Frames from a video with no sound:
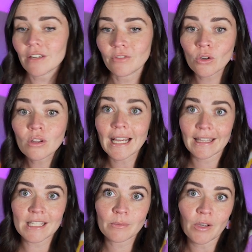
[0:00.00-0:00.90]
If you're like
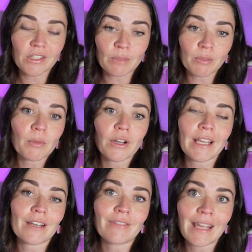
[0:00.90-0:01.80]
this person
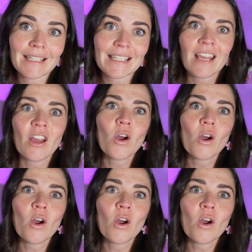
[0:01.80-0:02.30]
promoting an event,